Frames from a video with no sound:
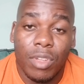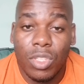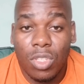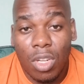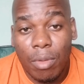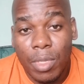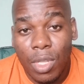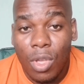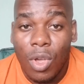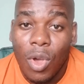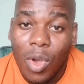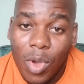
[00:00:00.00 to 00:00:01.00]
for jobs
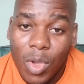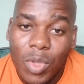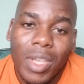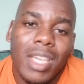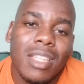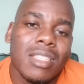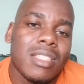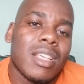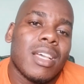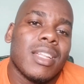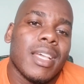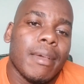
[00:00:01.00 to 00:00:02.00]
or you can
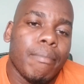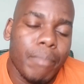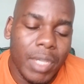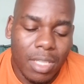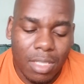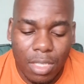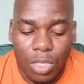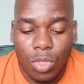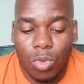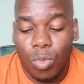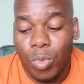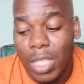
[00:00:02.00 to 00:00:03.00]
start a business.
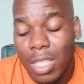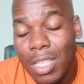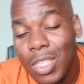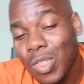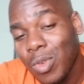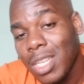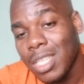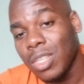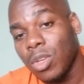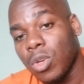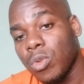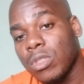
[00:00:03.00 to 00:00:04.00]
So with this one,
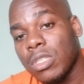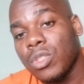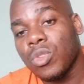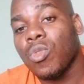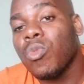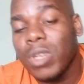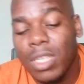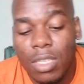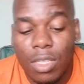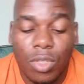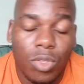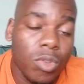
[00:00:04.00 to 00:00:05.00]
it goes two
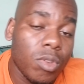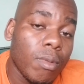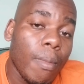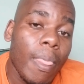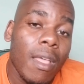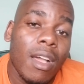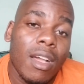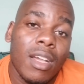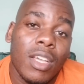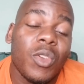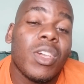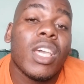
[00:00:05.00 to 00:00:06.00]
ways. So
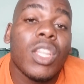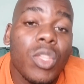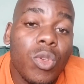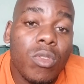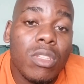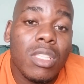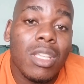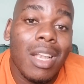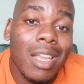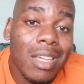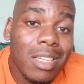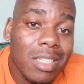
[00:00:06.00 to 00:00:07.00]
you can use
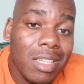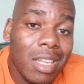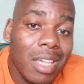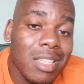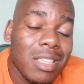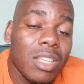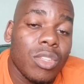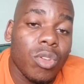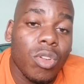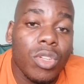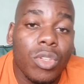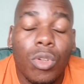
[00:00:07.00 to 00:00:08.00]
LinkedIn, as I
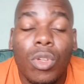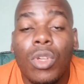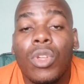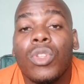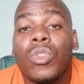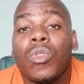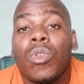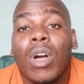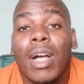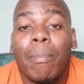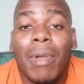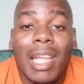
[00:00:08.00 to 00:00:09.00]
told you, to
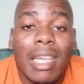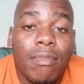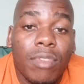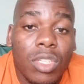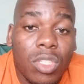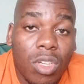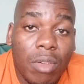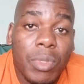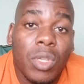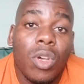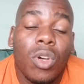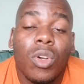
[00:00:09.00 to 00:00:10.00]
apply for
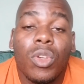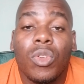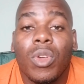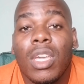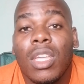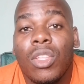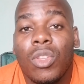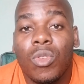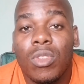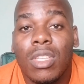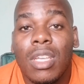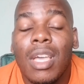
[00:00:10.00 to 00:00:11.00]
jobs, or you can
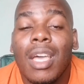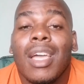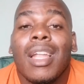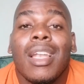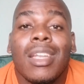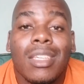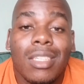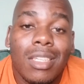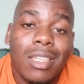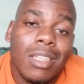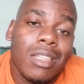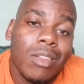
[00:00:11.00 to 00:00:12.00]
use
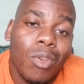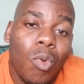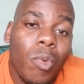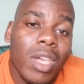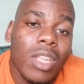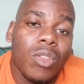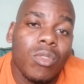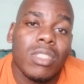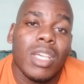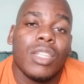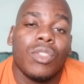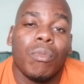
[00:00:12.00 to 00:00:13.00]
LinkedIn when you
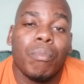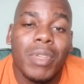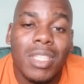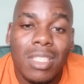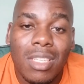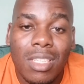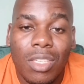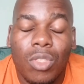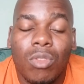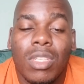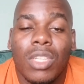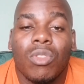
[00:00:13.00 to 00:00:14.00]
start your business,
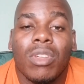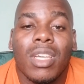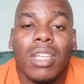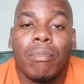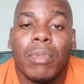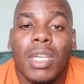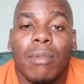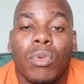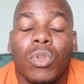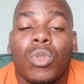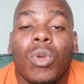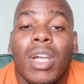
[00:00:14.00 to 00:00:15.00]
so that you can be able
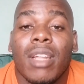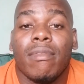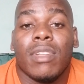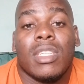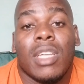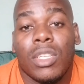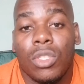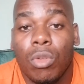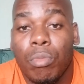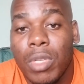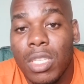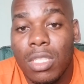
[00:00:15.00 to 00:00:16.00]
to advertise your
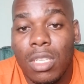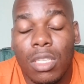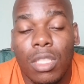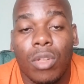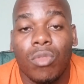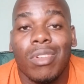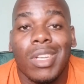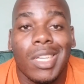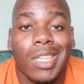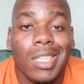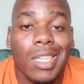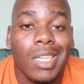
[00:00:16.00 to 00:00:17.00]
business through
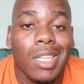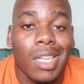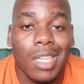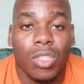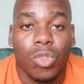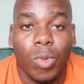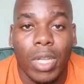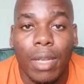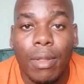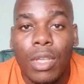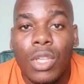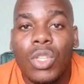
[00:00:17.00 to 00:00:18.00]
LinkedIn as well.
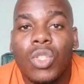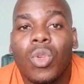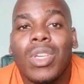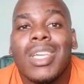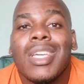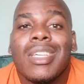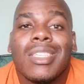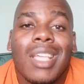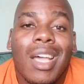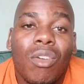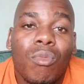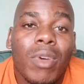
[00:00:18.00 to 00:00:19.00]
So here's
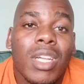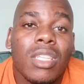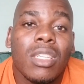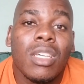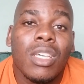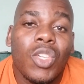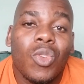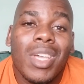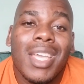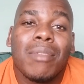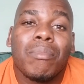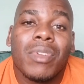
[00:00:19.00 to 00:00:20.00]
how much you
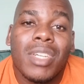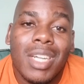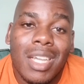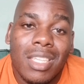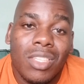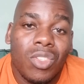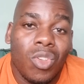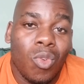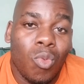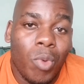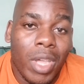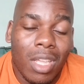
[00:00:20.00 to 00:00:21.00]
can price
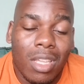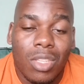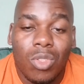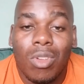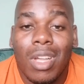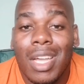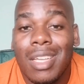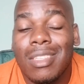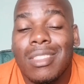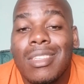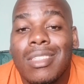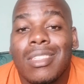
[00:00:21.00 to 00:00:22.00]
your work. So
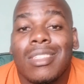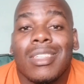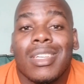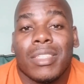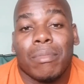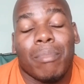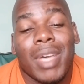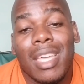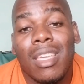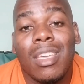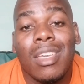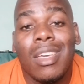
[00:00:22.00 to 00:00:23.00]
guys, this is just
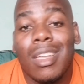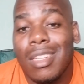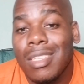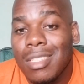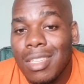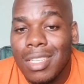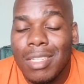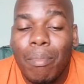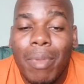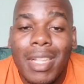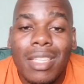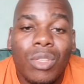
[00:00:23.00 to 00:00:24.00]
my research.
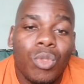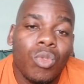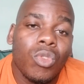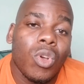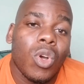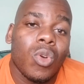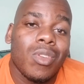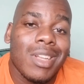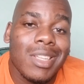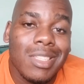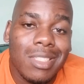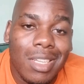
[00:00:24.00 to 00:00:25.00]
Please do your own
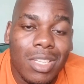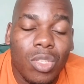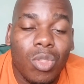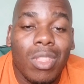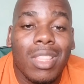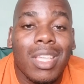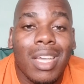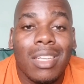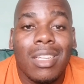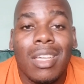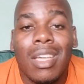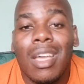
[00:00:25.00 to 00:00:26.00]
research so
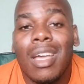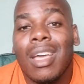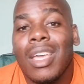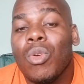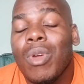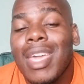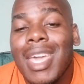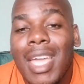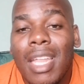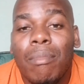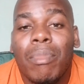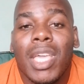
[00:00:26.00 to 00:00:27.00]
that you
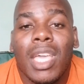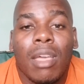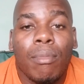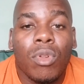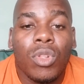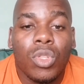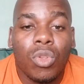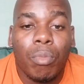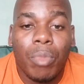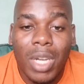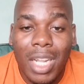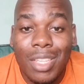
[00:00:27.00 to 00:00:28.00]
can be able to
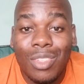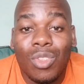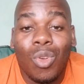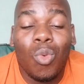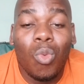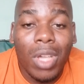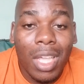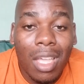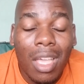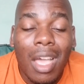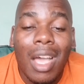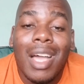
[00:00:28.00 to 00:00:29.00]
price your work
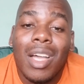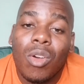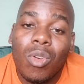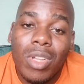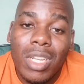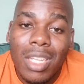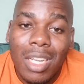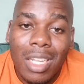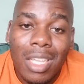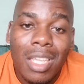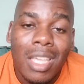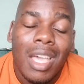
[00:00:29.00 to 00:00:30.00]

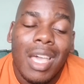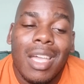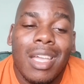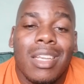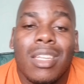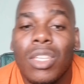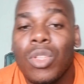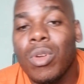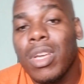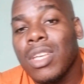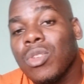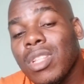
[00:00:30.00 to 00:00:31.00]
accordingly, and
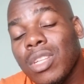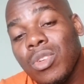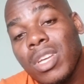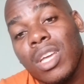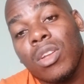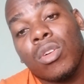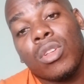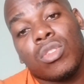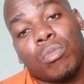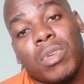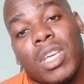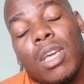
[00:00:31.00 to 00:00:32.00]
so that you can also
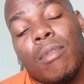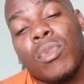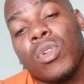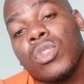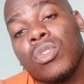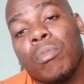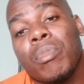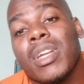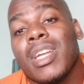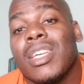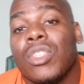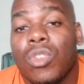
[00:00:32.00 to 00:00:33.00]
be able to
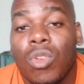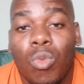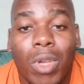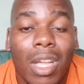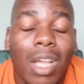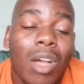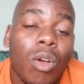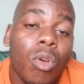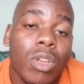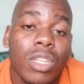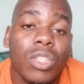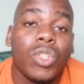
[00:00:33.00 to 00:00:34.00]
price your work
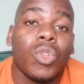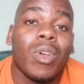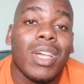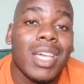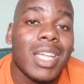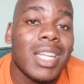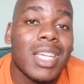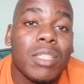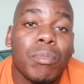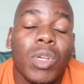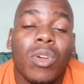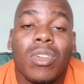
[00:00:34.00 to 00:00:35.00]
according to your areas,
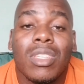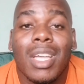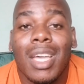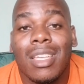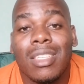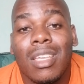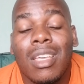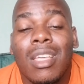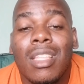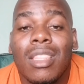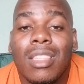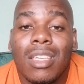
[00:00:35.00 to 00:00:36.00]
because guys,
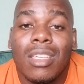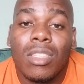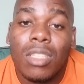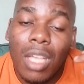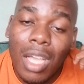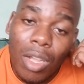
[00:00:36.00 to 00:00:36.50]
things